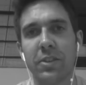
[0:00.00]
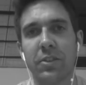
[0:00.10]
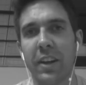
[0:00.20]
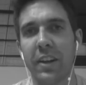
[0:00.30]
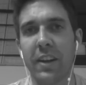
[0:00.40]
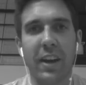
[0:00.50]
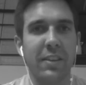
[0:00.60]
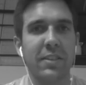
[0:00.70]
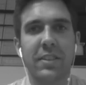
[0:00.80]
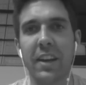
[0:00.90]
try to
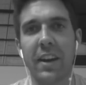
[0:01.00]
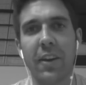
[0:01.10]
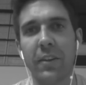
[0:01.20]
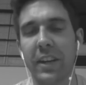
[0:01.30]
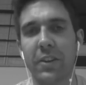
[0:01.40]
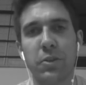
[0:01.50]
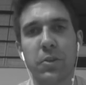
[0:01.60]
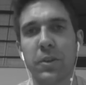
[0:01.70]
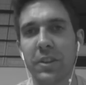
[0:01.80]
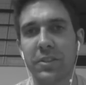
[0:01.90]
not stand out like a
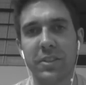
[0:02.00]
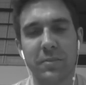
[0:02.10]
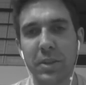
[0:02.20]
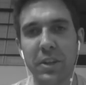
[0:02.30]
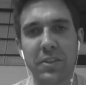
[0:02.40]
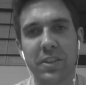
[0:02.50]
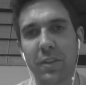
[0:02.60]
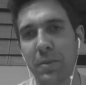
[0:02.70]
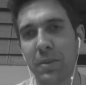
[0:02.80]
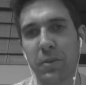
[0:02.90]
tourist. Just be
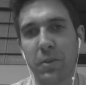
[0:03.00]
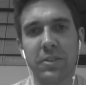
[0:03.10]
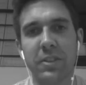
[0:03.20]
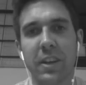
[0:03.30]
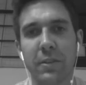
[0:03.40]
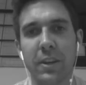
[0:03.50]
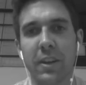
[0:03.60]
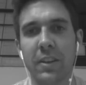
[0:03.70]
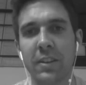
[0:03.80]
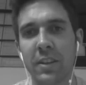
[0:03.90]
yourself. But of course, you got to,